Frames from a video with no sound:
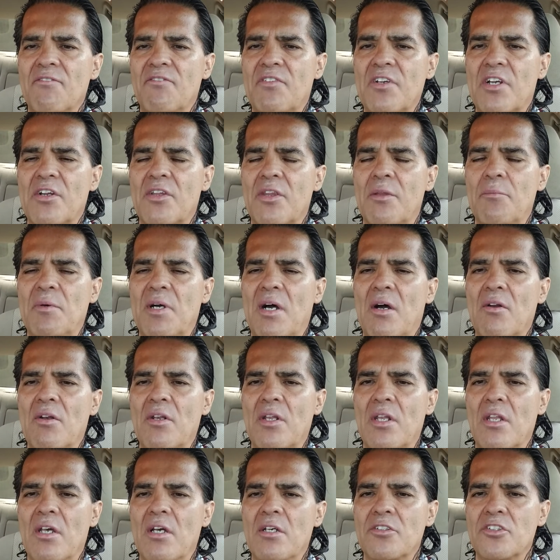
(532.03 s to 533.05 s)
figure them out
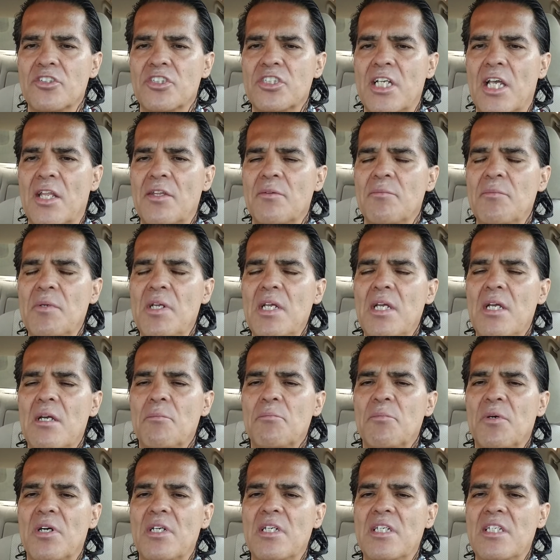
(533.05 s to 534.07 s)
and understand them.
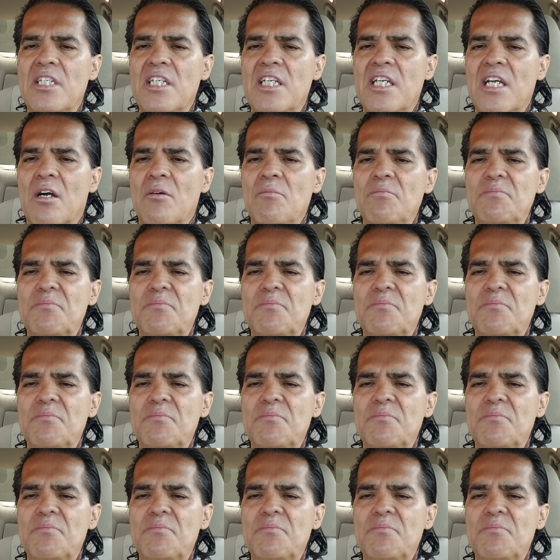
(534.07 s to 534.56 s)
But anyhow,